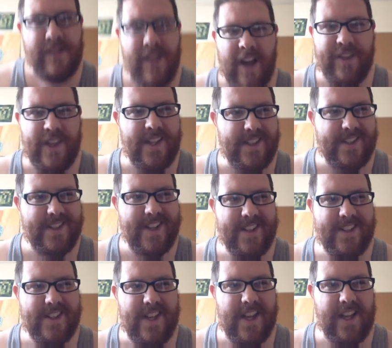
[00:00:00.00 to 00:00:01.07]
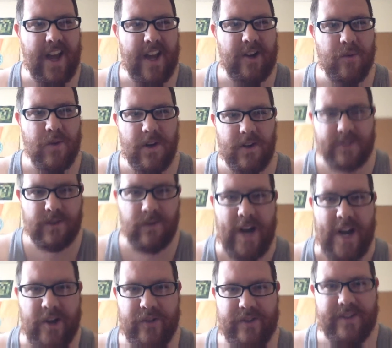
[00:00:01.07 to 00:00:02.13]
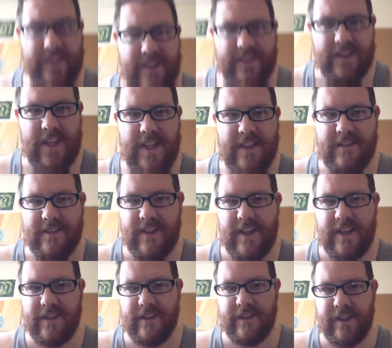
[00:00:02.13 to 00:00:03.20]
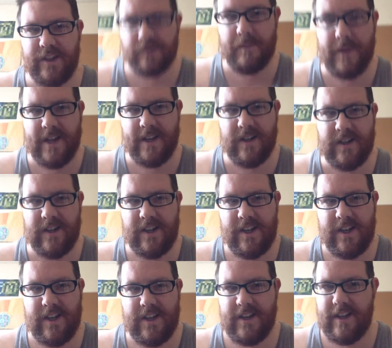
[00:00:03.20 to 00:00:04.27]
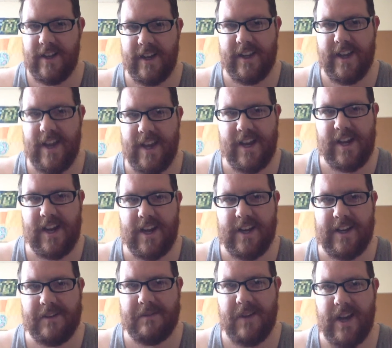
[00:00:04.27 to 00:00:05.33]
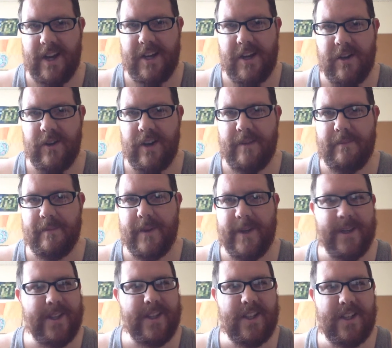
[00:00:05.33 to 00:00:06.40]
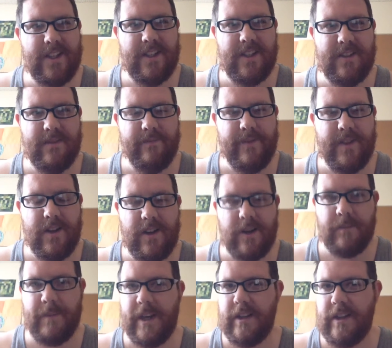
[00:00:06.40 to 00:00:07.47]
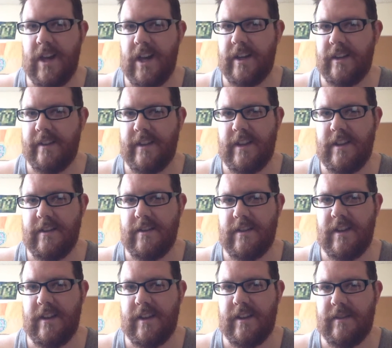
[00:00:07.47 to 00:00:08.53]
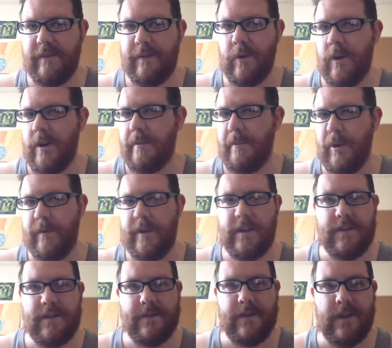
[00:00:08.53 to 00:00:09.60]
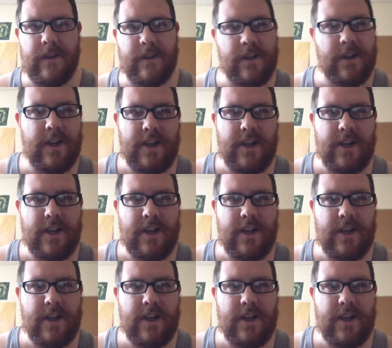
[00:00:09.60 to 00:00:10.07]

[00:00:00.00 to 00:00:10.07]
I think Disney kind of works around these things a little better. Again, I know I'm harping a lot on these foreign movies for,